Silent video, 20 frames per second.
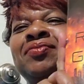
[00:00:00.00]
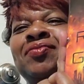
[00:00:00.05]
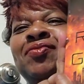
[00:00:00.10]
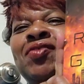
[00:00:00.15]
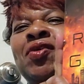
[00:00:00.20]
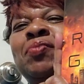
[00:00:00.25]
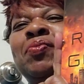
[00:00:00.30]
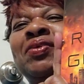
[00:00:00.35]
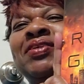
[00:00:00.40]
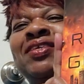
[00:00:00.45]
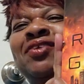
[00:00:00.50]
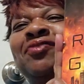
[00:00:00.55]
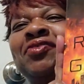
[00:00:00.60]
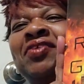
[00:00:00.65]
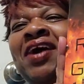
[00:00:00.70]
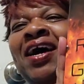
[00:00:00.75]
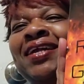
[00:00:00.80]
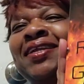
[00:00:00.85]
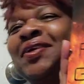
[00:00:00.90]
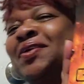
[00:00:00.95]
Robots
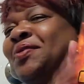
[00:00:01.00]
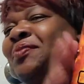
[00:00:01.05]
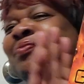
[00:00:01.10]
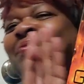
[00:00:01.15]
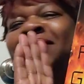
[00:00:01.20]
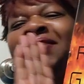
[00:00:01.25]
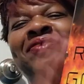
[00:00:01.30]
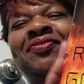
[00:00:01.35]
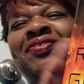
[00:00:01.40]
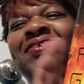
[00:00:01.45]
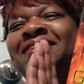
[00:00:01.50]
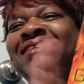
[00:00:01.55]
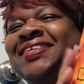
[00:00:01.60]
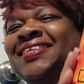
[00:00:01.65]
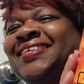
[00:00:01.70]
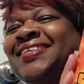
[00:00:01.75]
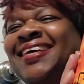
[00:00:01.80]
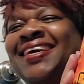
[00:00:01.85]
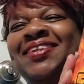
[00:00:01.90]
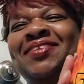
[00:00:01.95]
of Gotham. If you
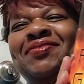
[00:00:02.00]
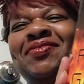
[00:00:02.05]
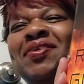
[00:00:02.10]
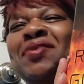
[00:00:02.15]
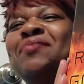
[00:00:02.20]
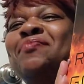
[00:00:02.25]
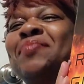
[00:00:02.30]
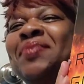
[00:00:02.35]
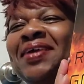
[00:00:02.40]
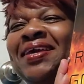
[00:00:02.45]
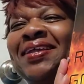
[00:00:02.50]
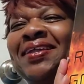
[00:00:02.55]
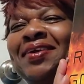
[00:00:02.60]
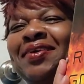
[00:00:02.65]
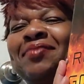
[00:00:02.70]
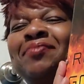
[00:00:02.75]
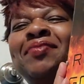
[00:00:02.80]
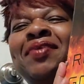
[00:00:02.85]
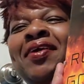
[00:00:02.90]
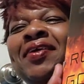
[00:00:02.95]
see it anywhere, pick it
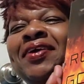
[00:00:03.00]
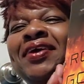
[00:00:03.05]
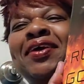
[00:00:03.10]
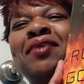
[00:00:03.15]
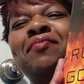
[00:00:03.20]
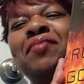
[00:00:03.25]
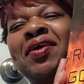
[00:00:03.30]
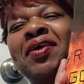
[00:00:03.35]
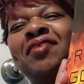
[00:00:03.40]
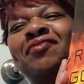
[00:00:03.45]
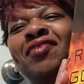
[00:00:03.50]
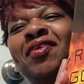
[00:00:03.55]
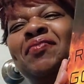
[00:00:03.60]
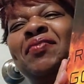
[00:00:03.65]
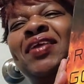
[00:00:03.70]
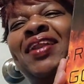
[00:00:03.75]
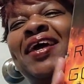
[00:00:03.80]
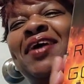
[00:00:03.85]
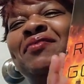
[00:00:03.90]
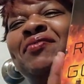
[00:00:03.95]
up. Or you can buy it from
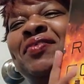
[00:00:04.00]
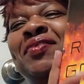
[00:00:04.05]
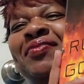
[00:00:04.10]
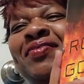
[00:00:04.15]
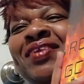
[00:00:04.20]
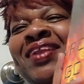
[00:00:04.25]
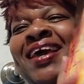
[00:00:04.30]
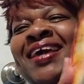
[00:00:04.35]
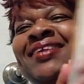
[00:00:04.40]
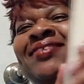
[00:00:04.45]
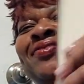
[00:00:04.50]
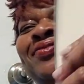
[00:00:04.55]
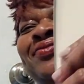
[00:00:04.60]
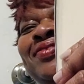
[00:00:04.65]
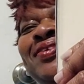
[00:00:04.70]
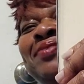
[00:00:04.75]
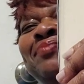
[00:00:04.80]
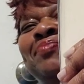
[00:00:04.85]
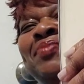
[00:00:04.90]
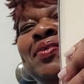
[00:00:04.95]
your library if you like to
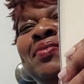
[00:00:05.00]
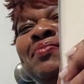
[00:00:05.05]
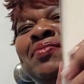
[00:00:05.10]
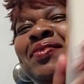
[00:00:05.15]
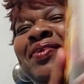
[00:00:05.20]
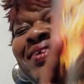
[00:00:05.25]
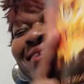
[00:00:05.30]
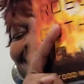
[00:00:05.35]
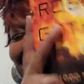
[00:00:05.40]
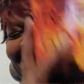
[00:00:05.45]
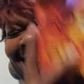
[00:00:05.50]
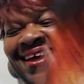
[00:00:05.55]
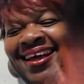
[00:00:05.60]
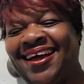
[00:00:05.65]
read big books.